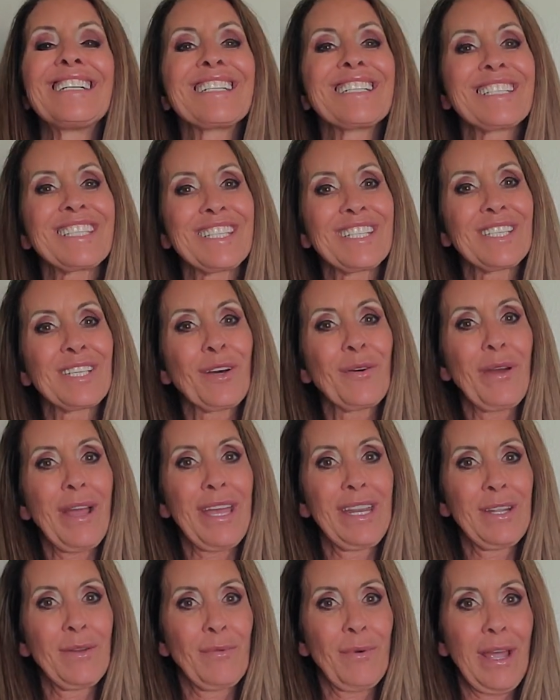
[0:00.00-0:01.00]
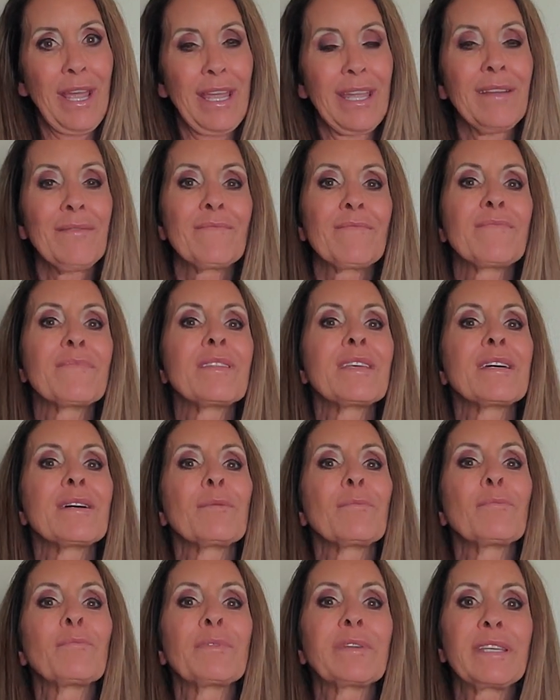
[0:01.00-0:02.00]
So anyway,
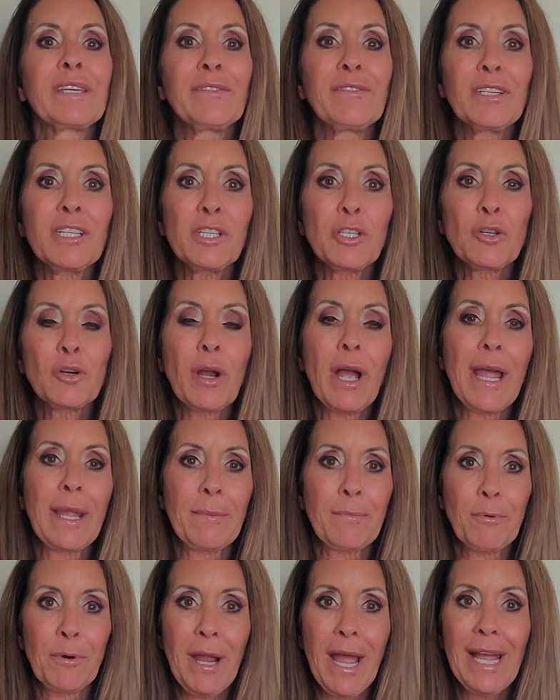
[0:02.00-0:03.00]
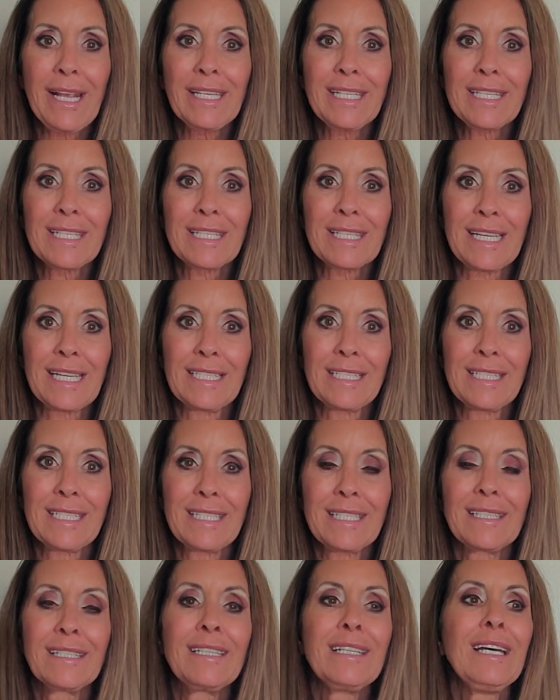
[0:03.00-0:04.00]
give it a try, practice it.
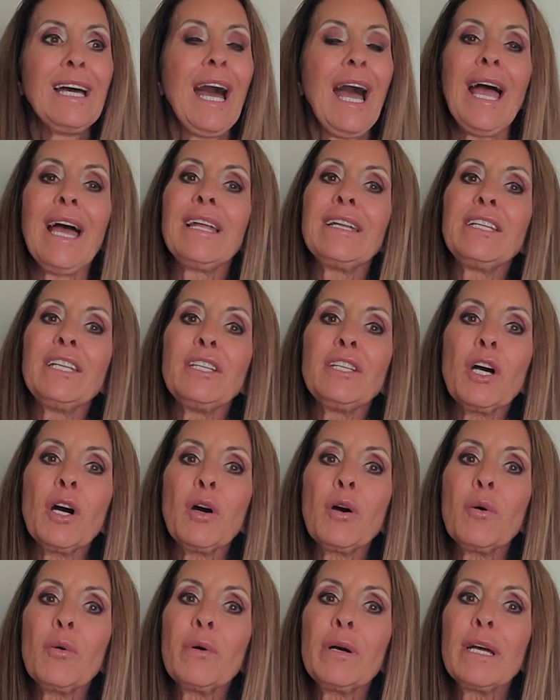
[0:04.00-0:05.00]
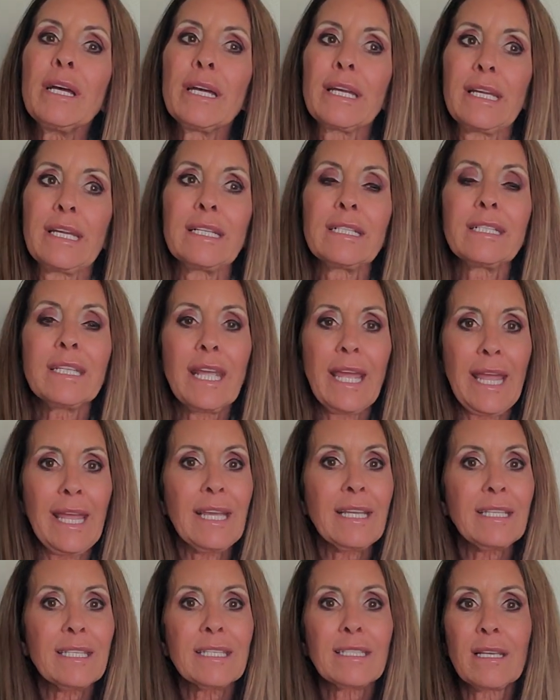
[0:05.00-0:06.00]
And you know, it
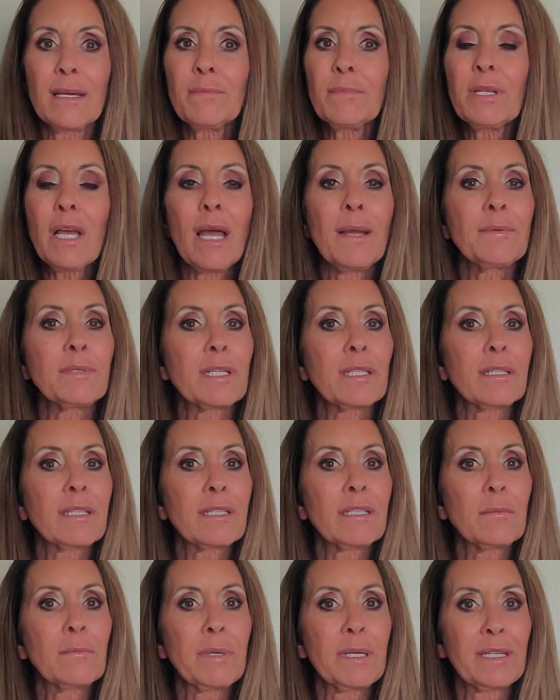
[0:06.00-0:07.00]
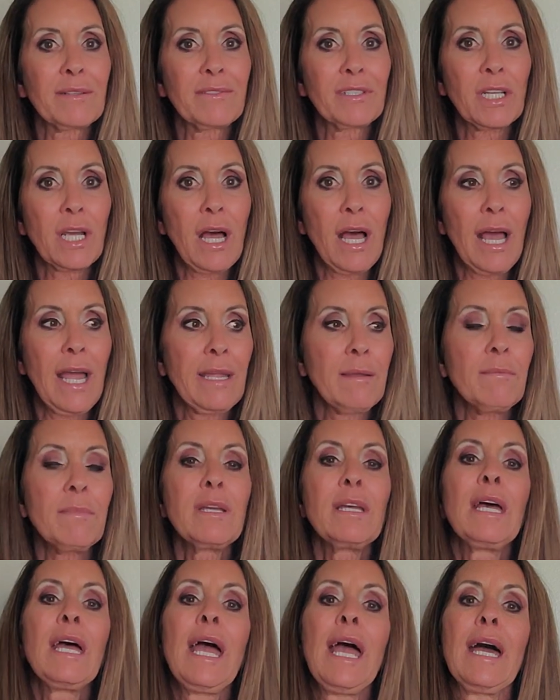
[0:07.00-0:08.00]
takes sometimes a little bit of time
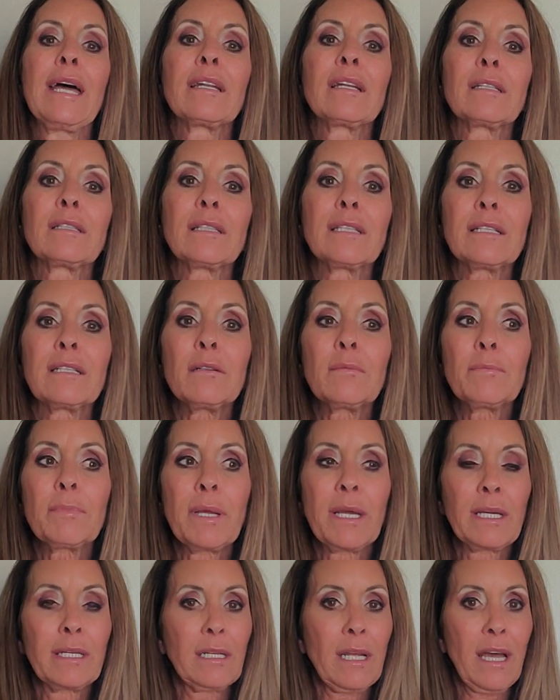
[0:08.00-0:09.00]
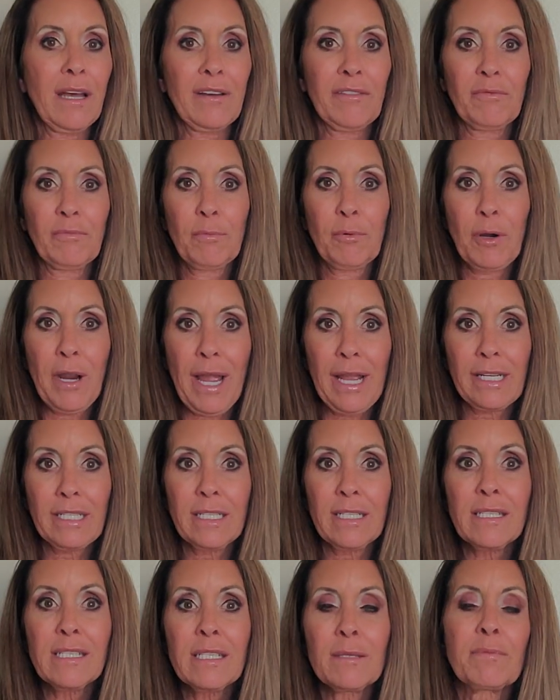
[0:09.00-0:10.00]
and a little bit of
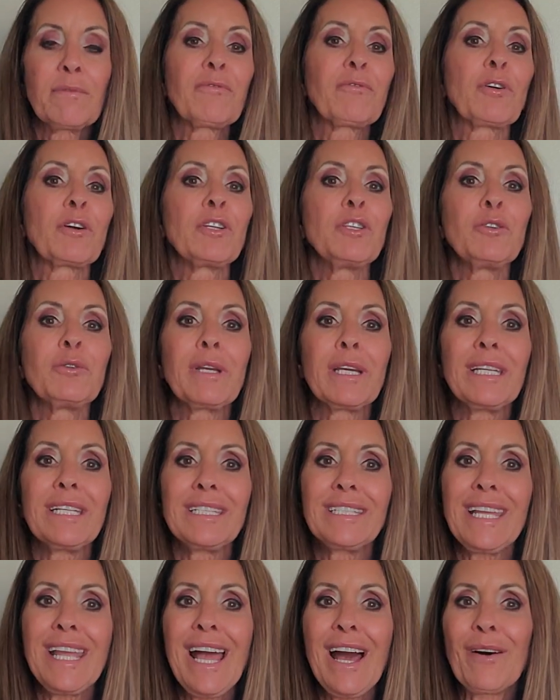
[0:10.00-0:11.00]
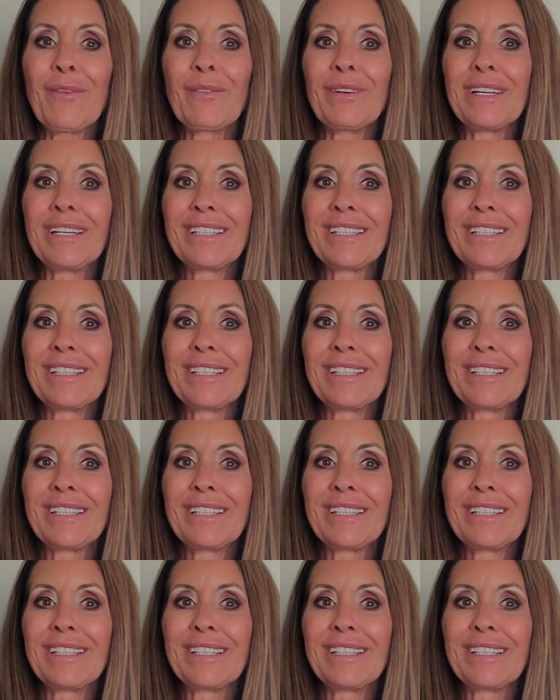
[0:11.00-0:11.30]
practice before you get it down.